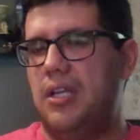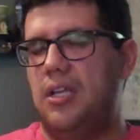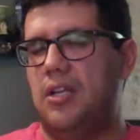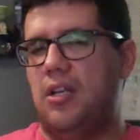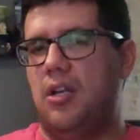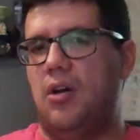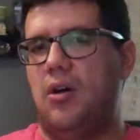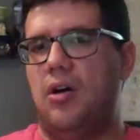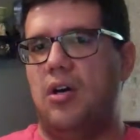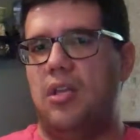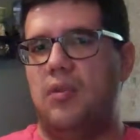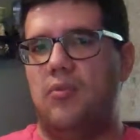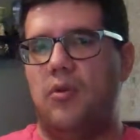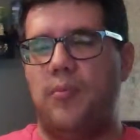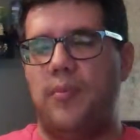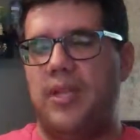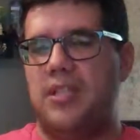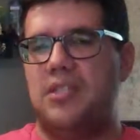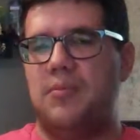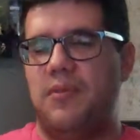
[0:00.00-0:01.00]
now all the
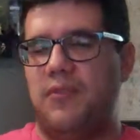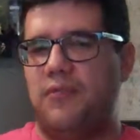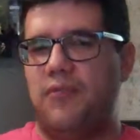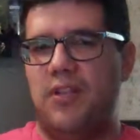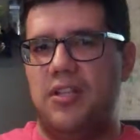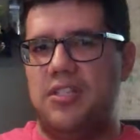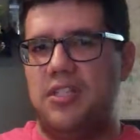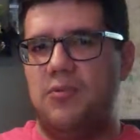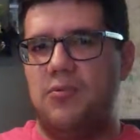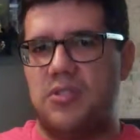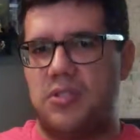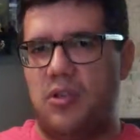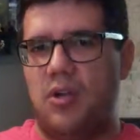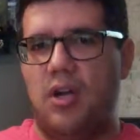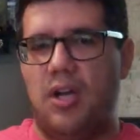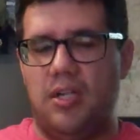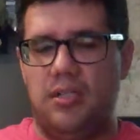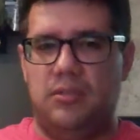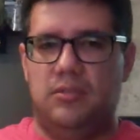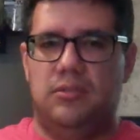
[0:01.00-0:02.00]
momentum and frenzy was
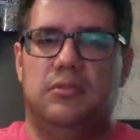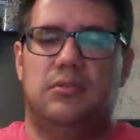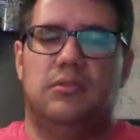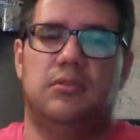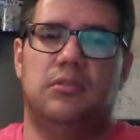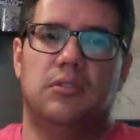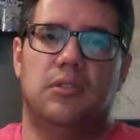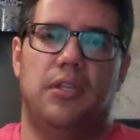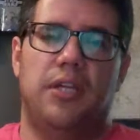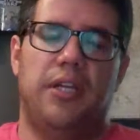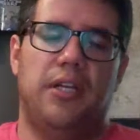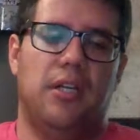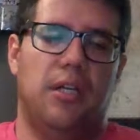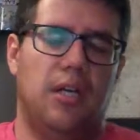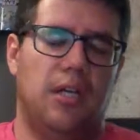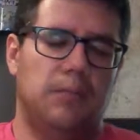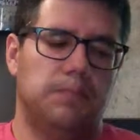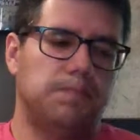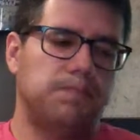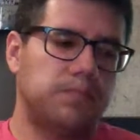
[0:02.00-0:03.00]
gone, right?
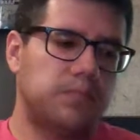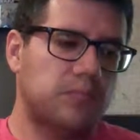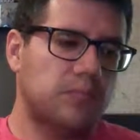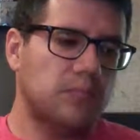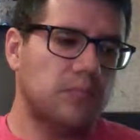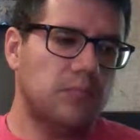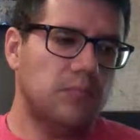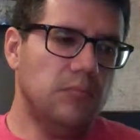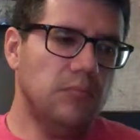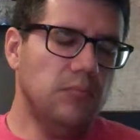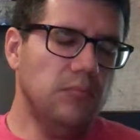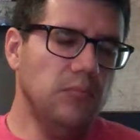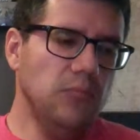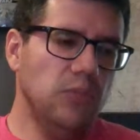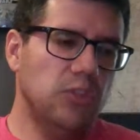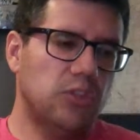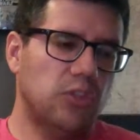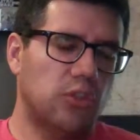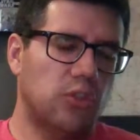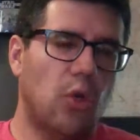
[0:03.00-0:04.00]

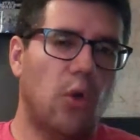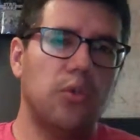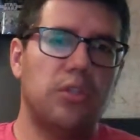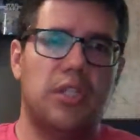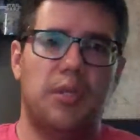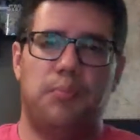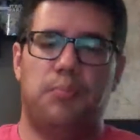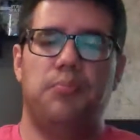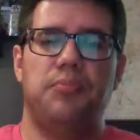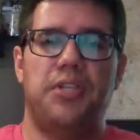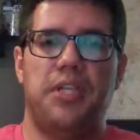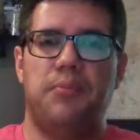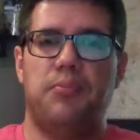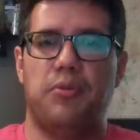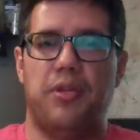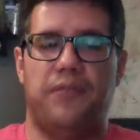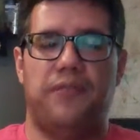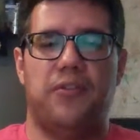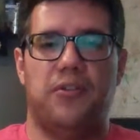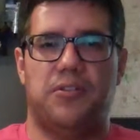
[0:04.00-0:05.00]
So don't
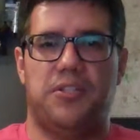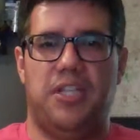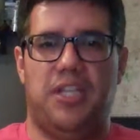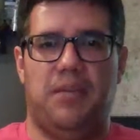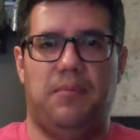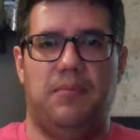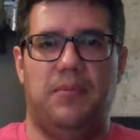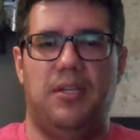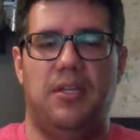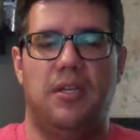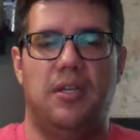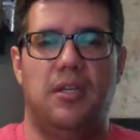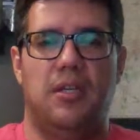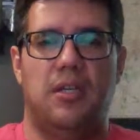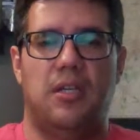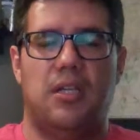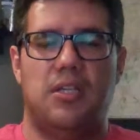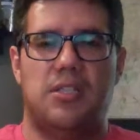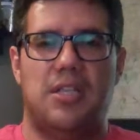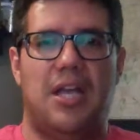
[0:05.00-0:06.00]
debrief your team,
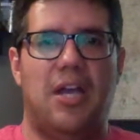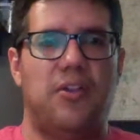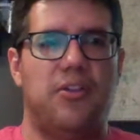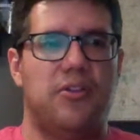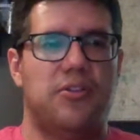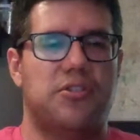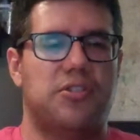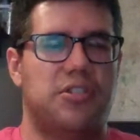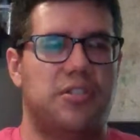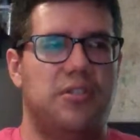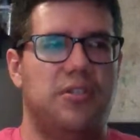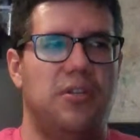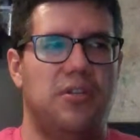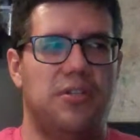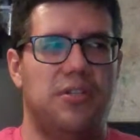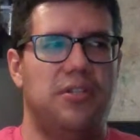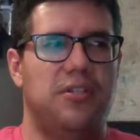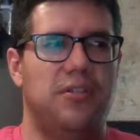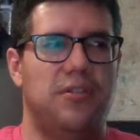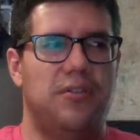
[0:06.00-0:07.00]
because now
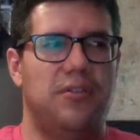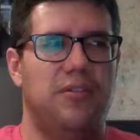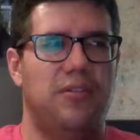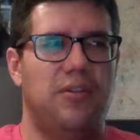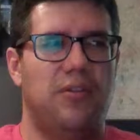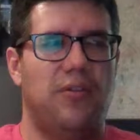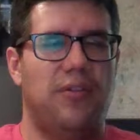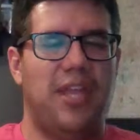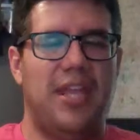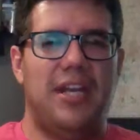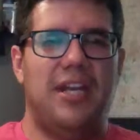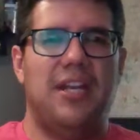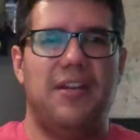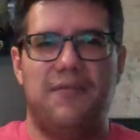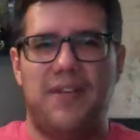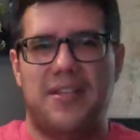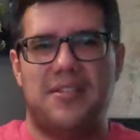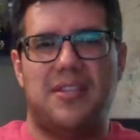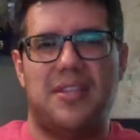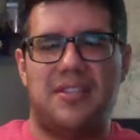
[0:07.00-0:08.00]
they didn't
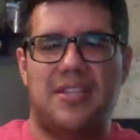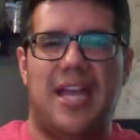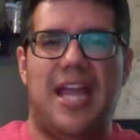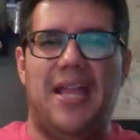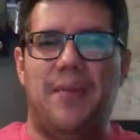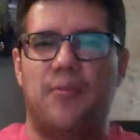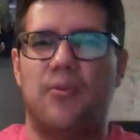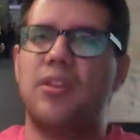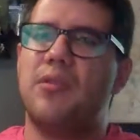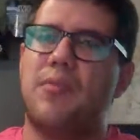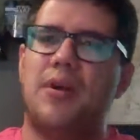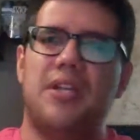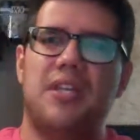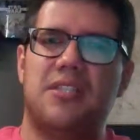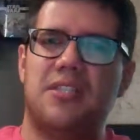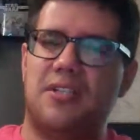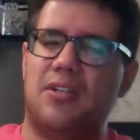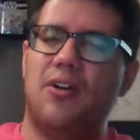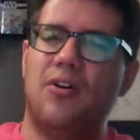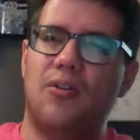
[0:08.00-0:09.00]
invest the time or the money
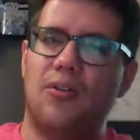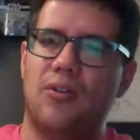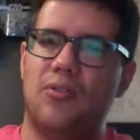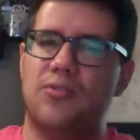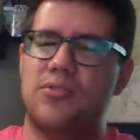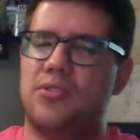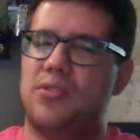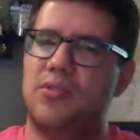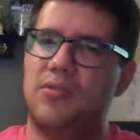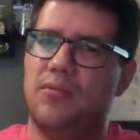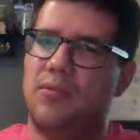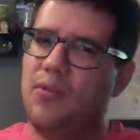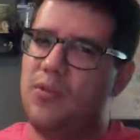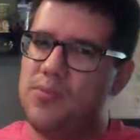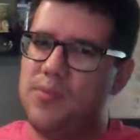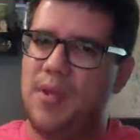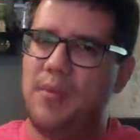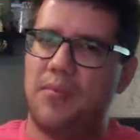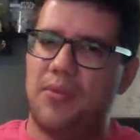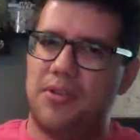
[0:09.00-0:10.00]
to go,
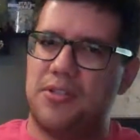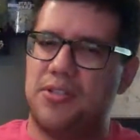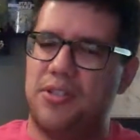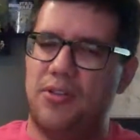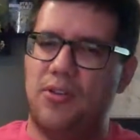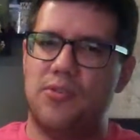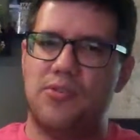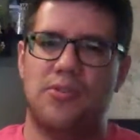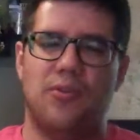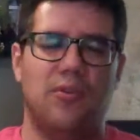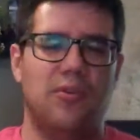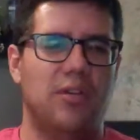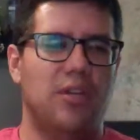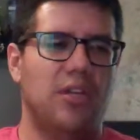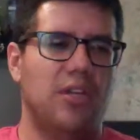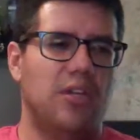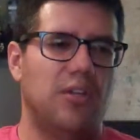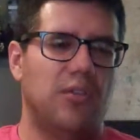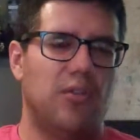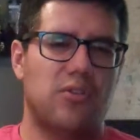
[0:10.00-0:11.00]
those members, so
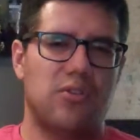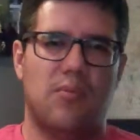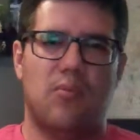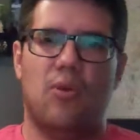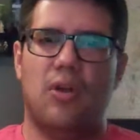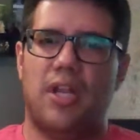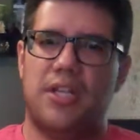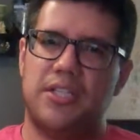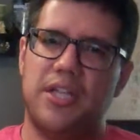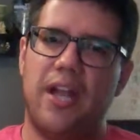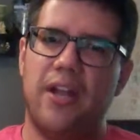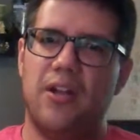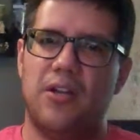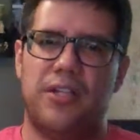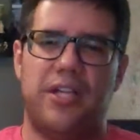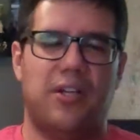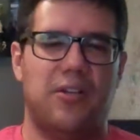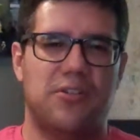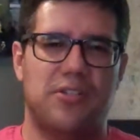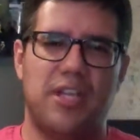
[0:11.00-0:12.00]
those are more like tire
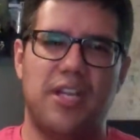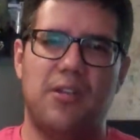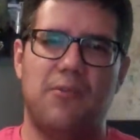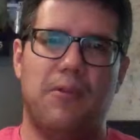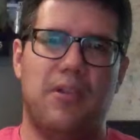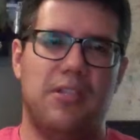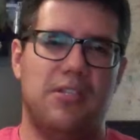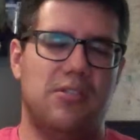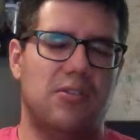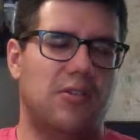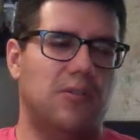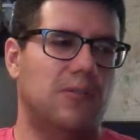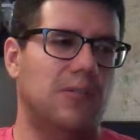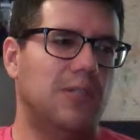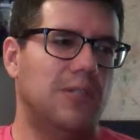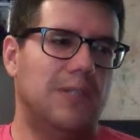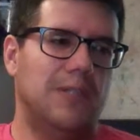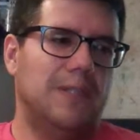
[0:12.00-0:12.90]
kickers anyway. So